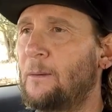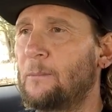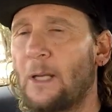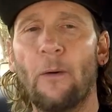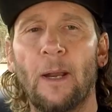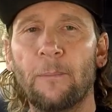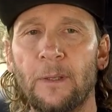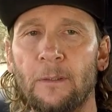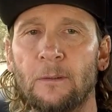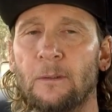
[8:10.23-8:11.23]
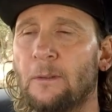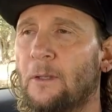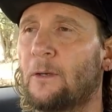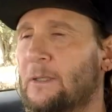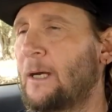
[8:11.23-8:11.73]
going up the hill,
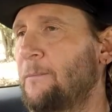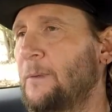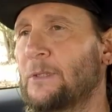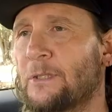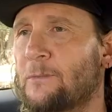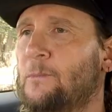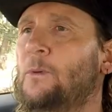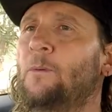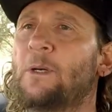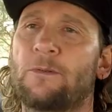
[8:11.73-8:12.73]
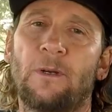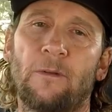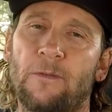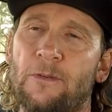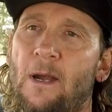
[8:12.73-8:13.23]
locked up and just almost ran
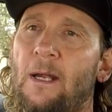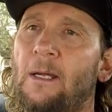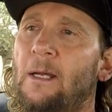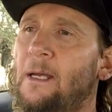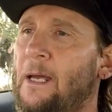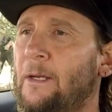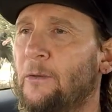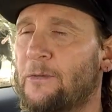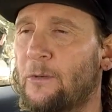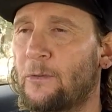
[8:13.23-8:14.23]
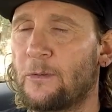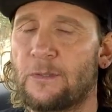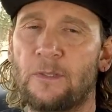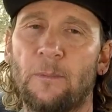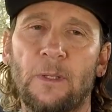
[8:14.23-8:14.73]
off the track, and also across
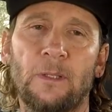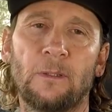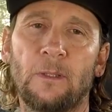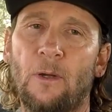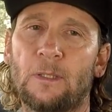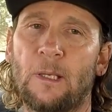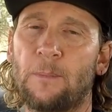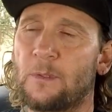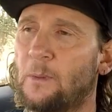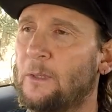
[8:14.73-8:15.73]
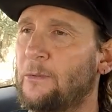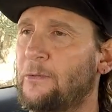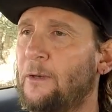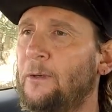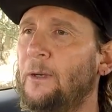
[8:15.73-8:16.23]
the top of the hill, locked up as well.
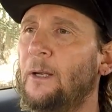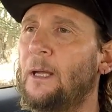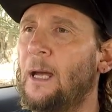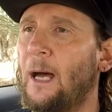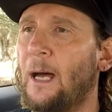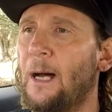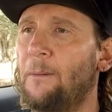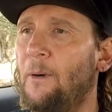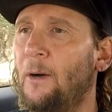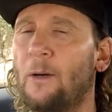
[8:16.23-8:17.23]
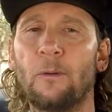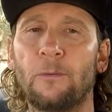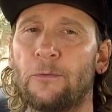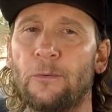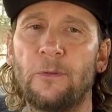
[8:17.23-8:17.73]
So I'll
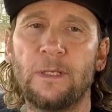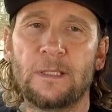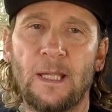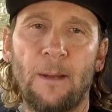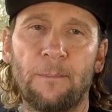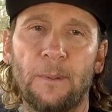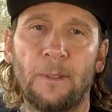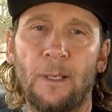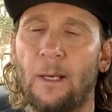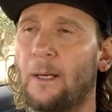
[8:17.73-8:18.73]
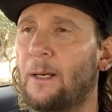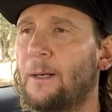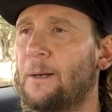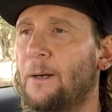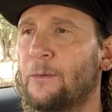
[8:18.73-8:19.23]
do this lap,
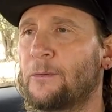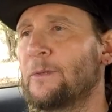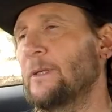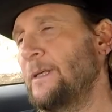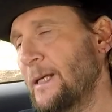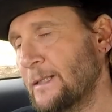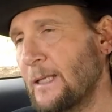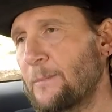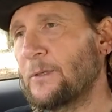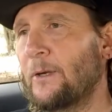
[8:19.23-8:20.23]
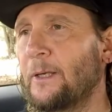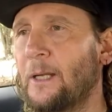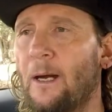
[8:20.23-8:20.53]
I'll do the next lap, sorry,